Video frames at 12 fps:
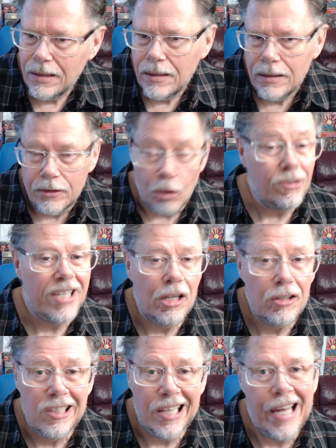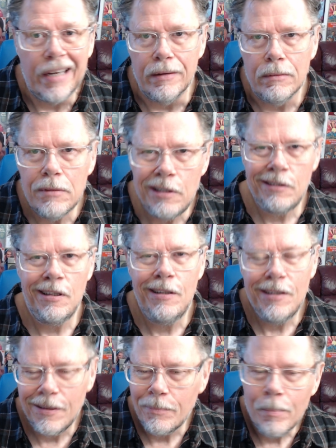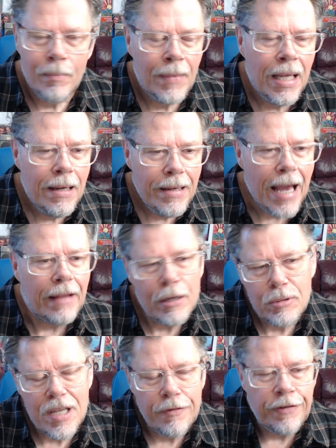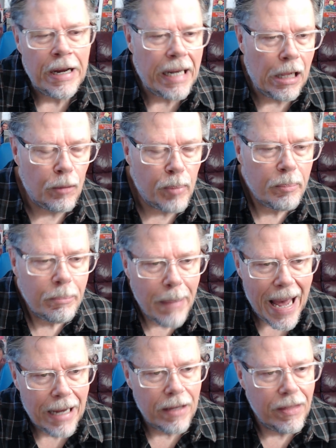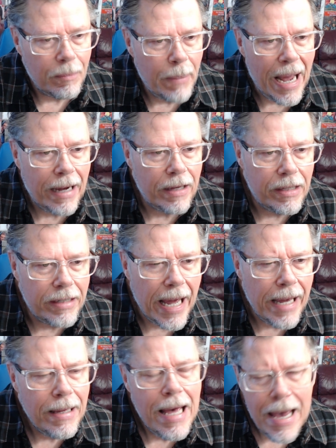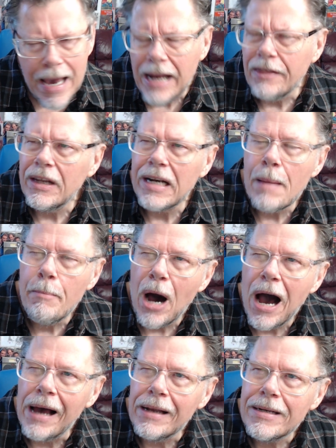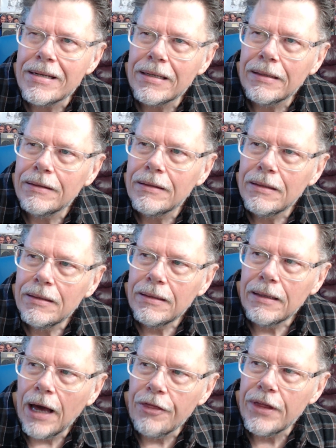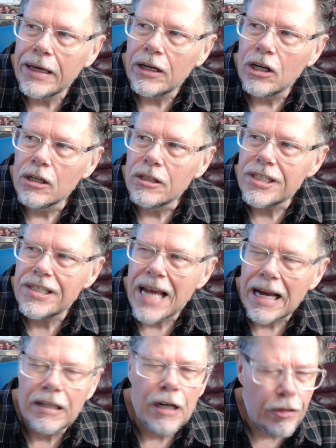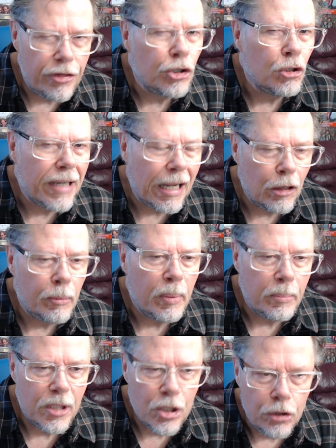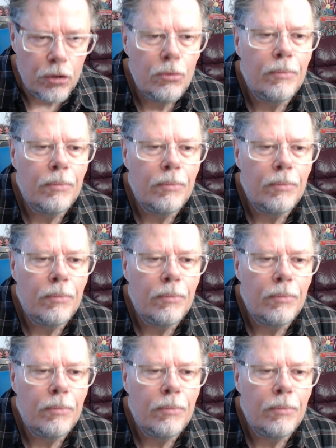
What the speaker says: Don't tell Glenn. Yeah, that was a fun album back in the day. And then I bought, I think, her second and third album too.